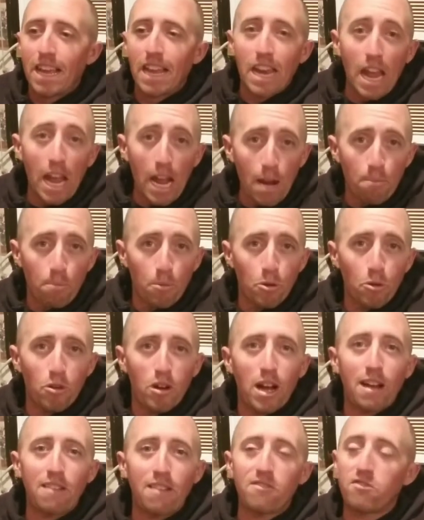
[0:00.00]
in April.
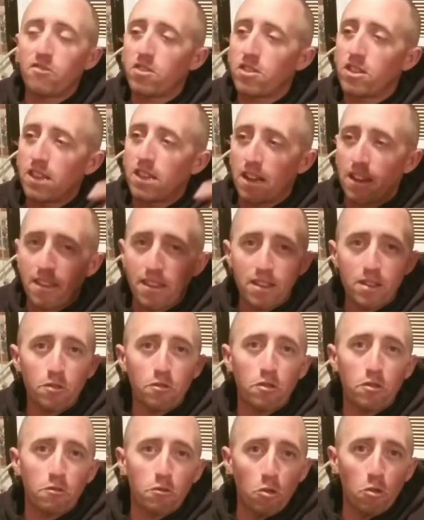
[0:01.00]
I've done this
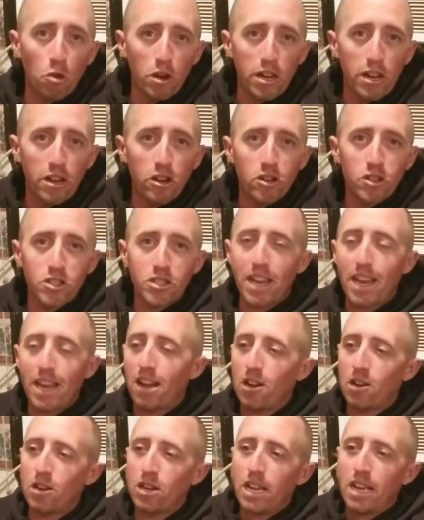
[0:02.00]
for four years
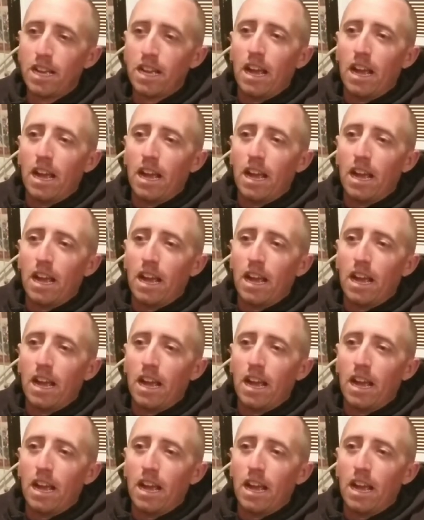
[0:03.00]
now.